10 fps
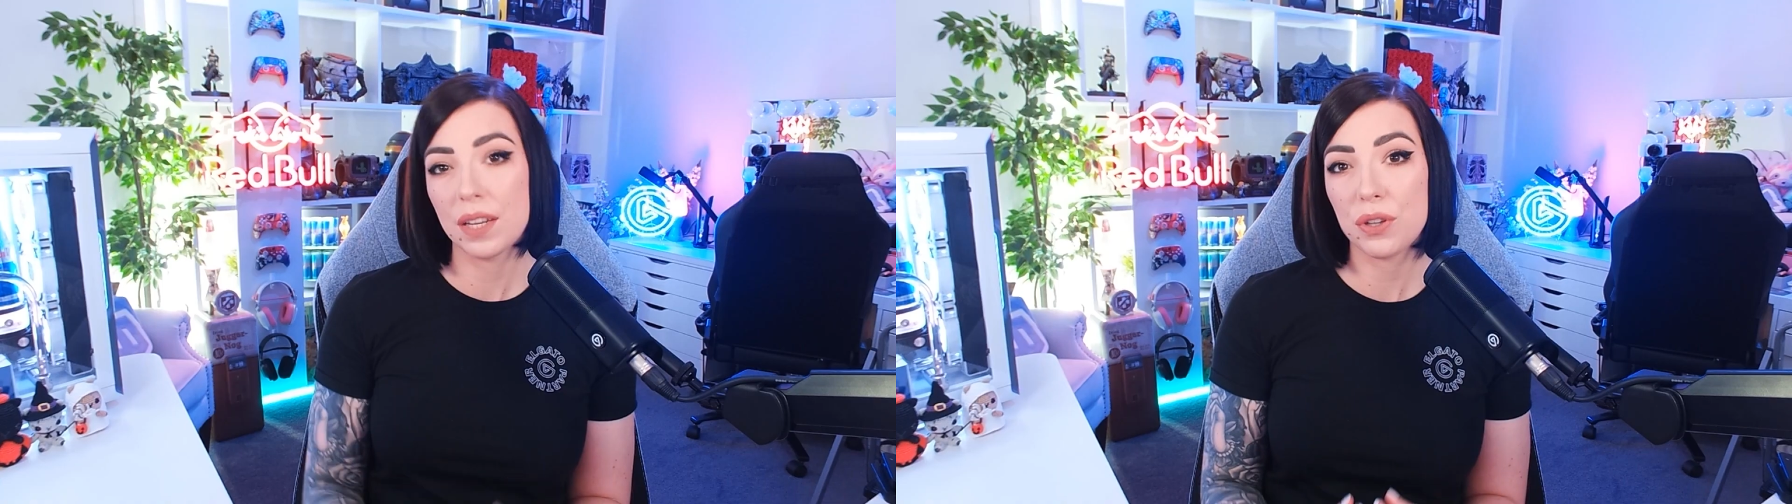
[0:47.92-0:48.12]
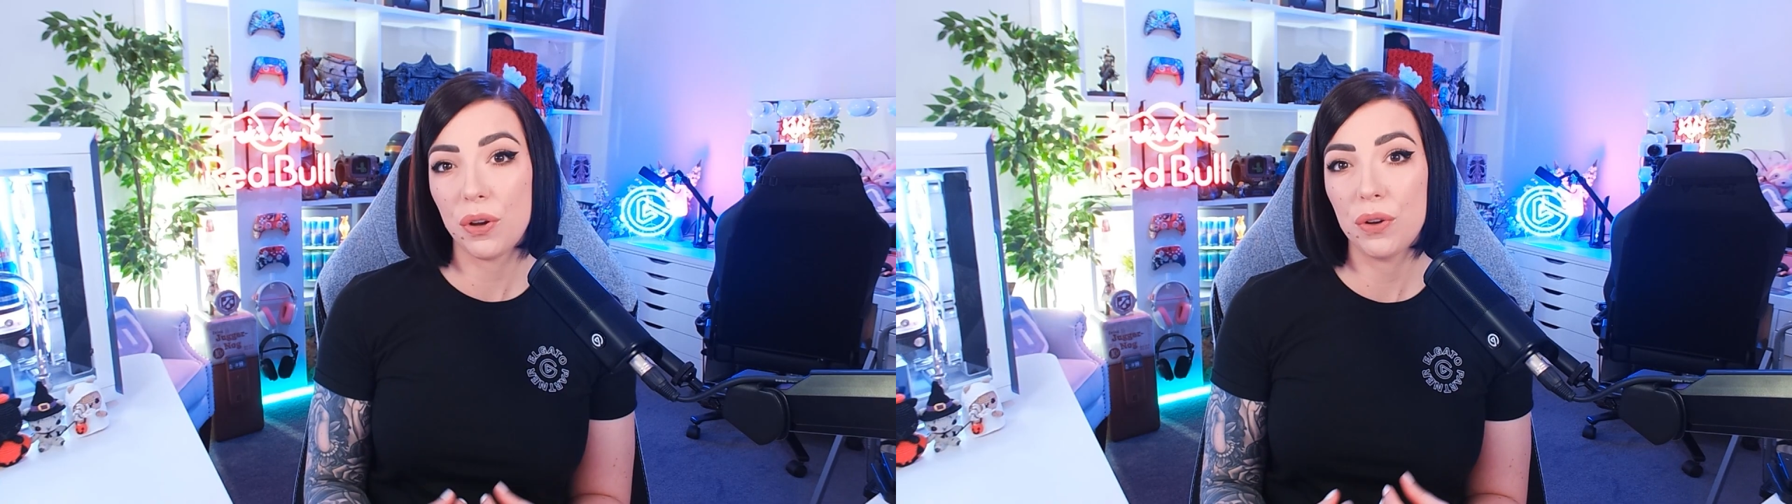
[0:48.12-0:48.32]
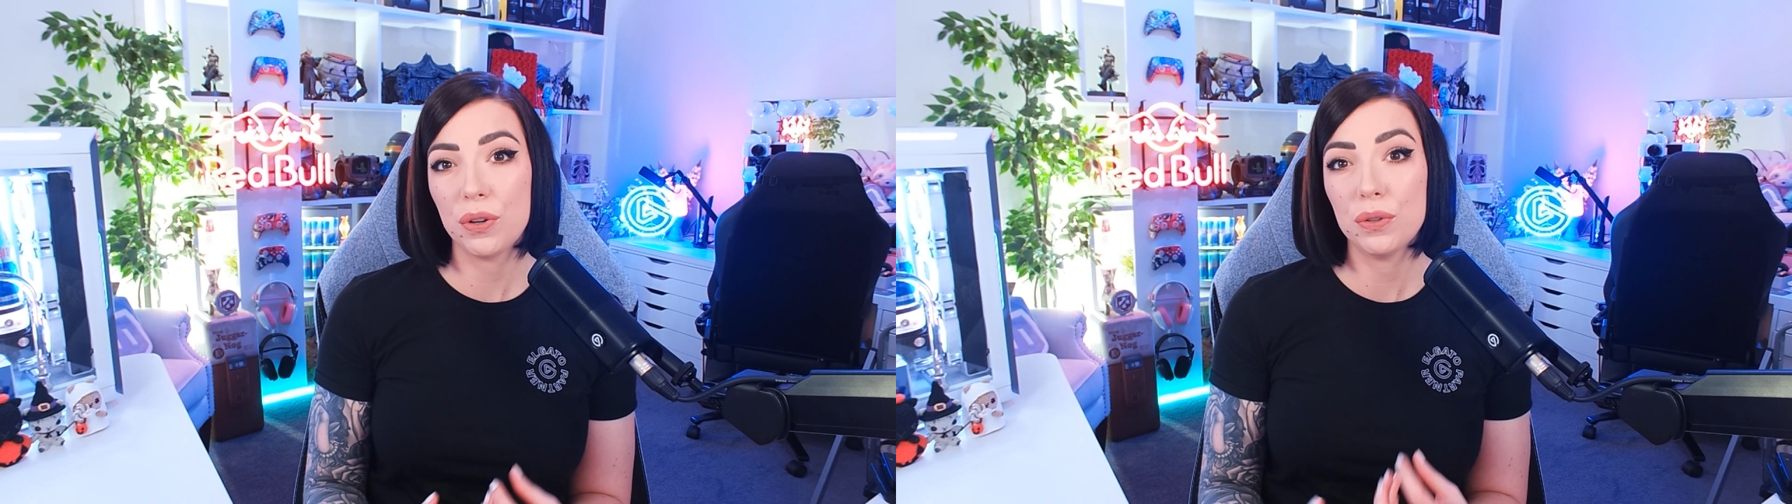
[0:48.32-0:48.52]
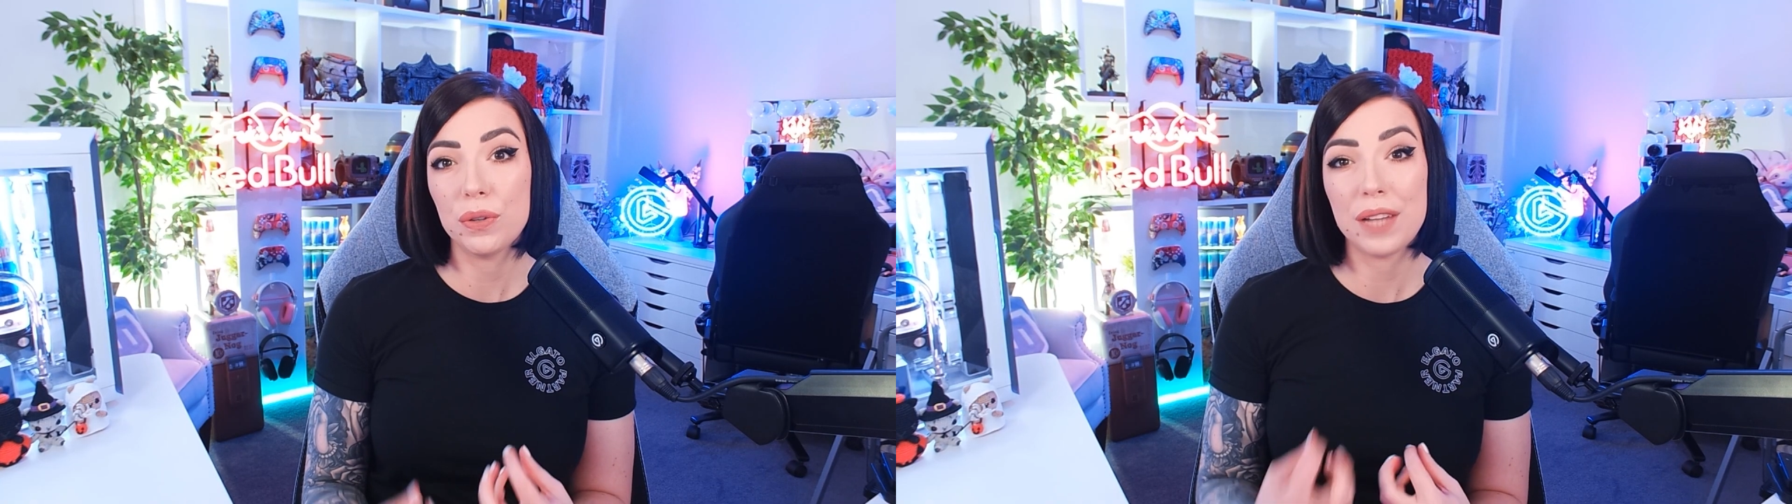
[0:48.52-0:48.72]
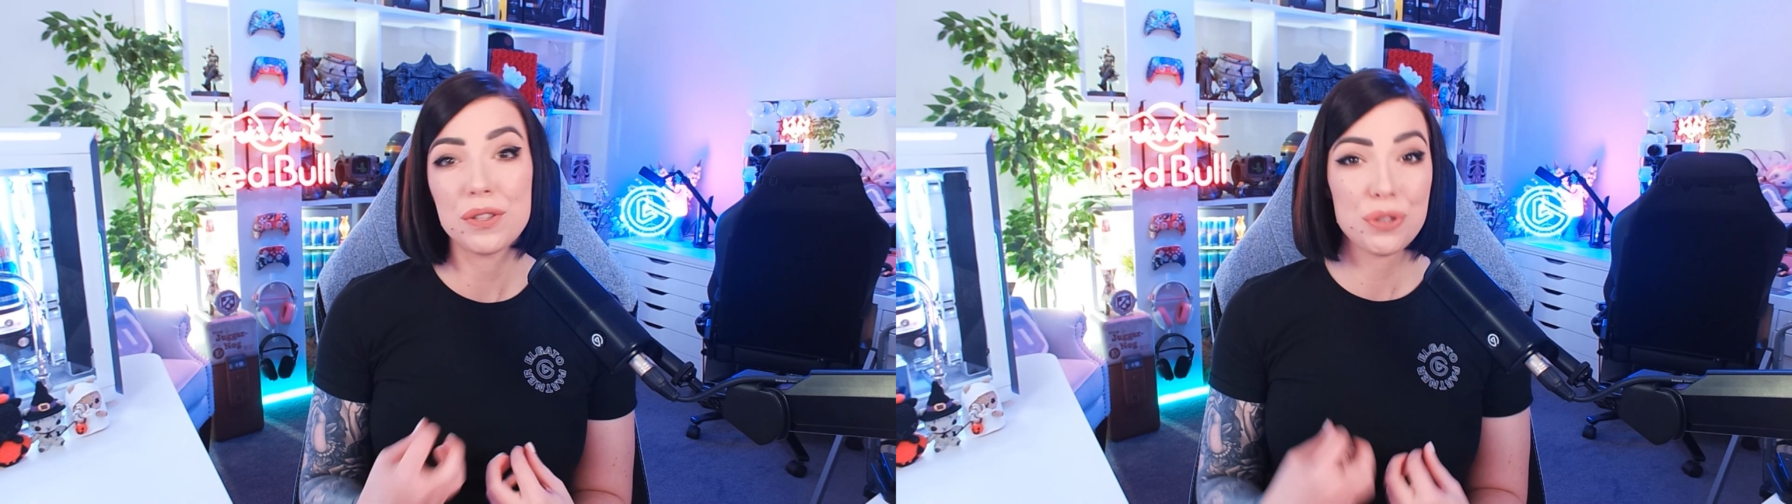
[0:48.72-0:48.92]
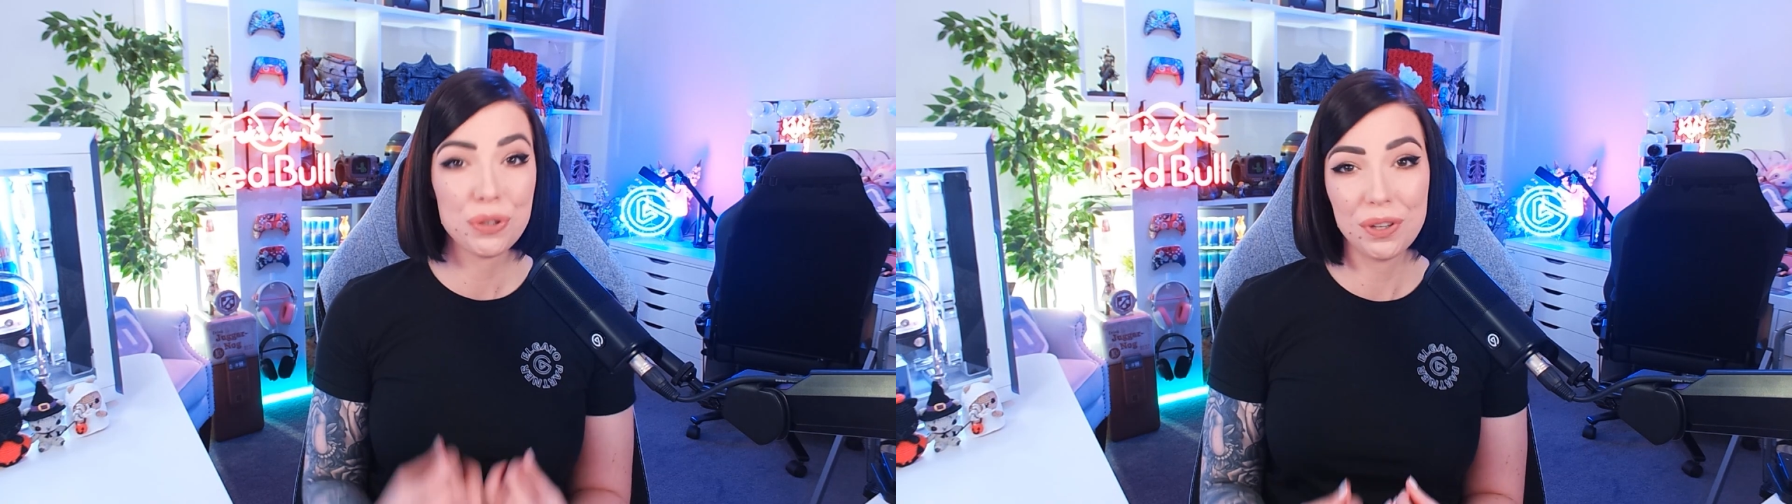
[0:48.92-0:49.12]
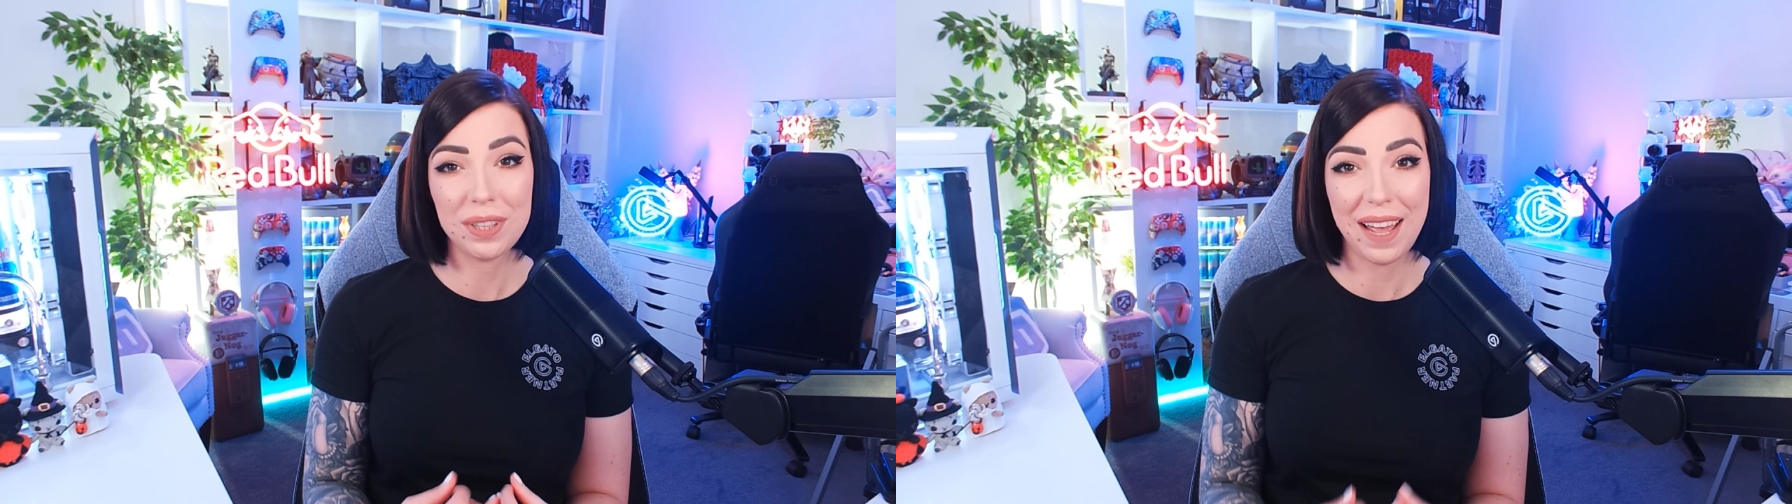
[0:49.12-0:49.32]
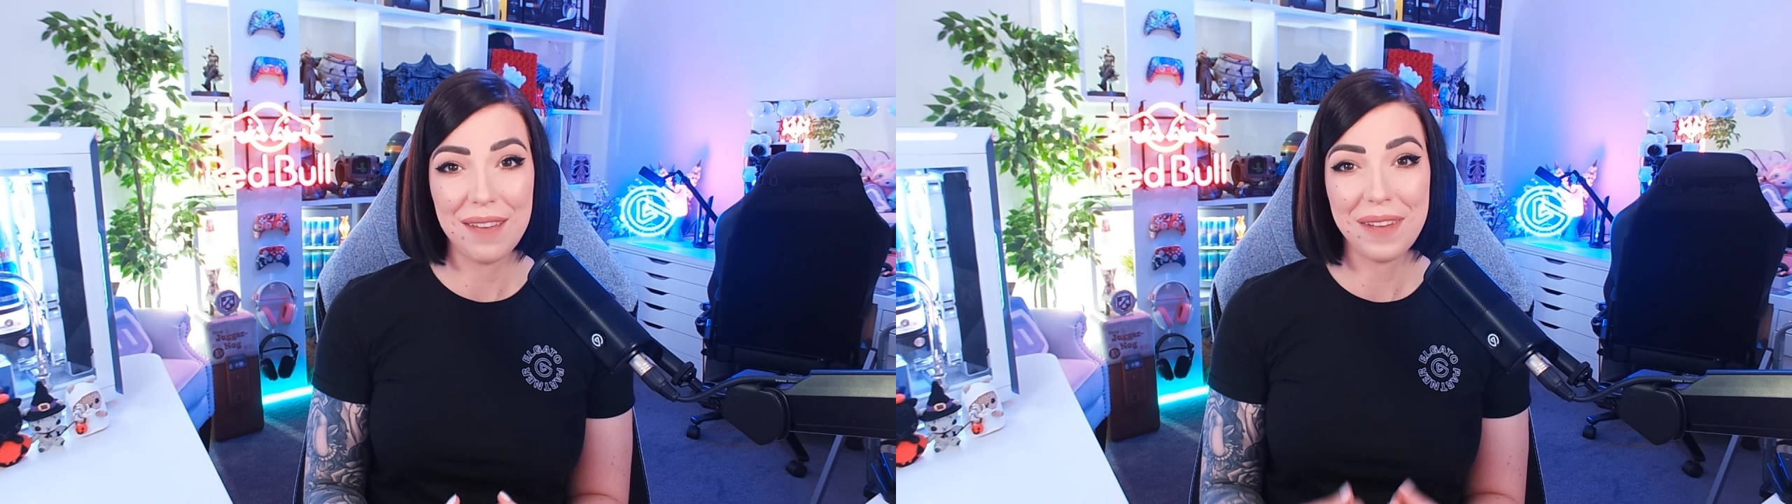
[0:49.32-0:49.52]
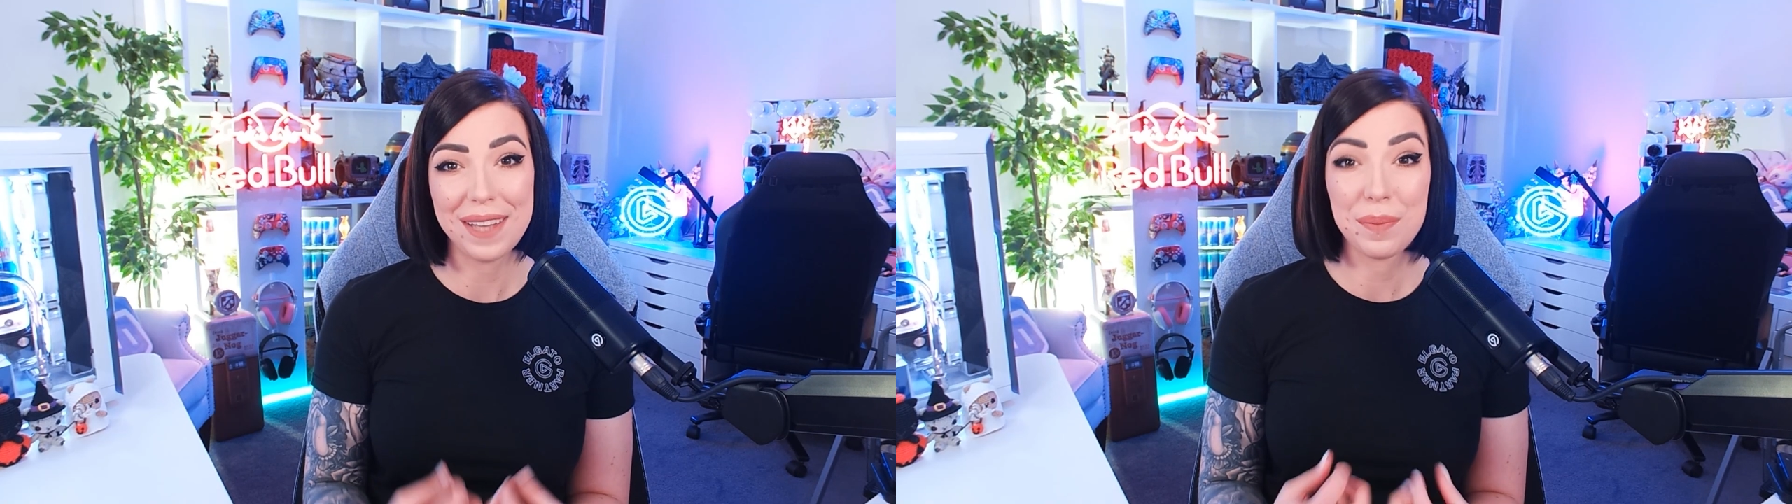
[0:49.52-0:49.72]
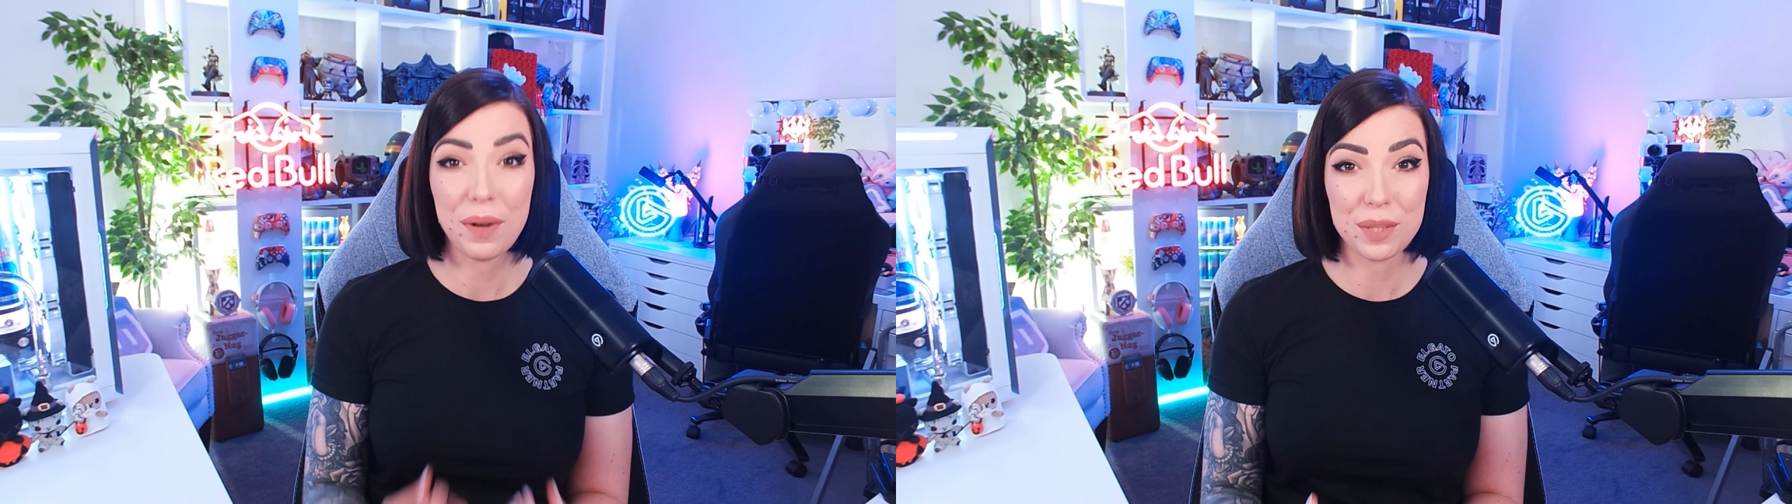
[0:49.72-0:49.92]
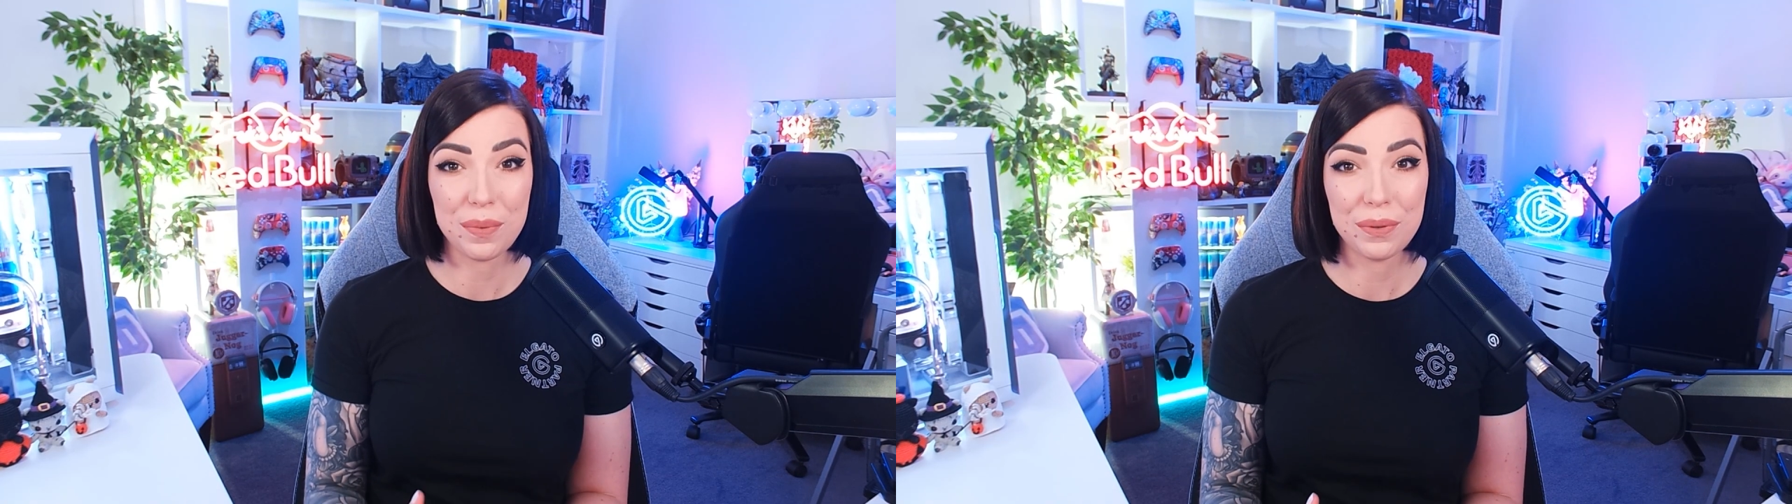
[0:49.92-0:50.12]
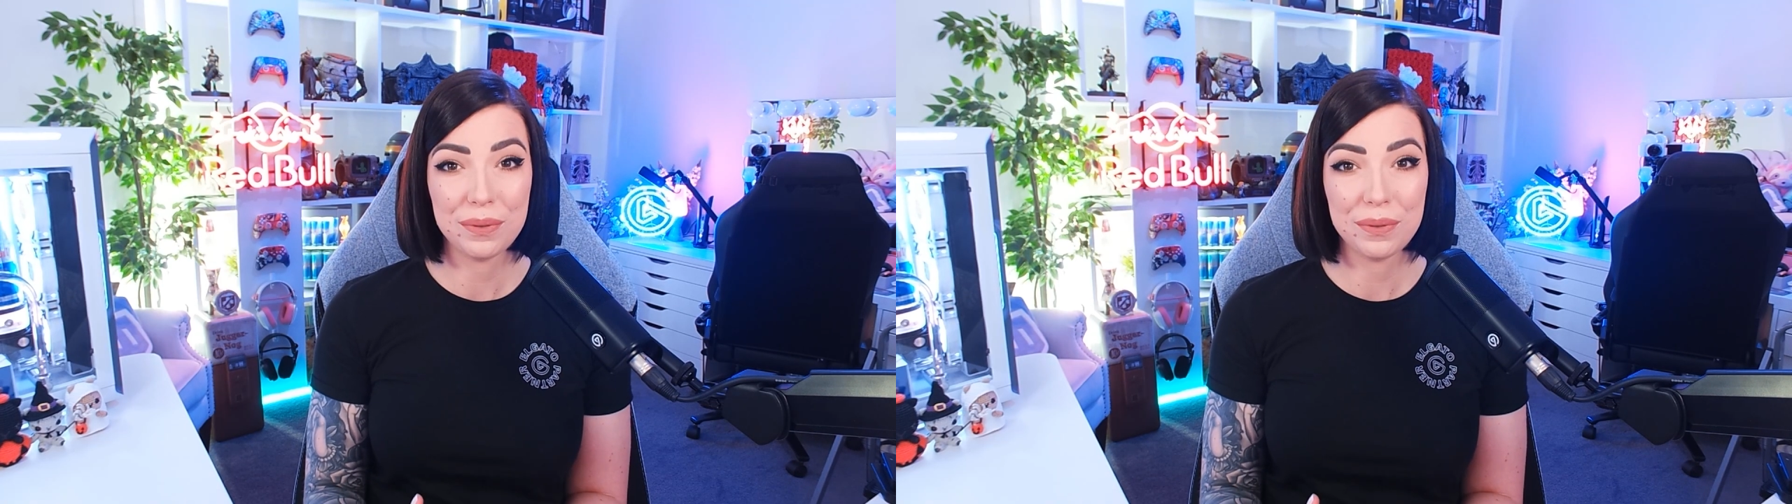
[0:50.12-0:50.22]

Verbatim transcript: tone look as true to life as possible.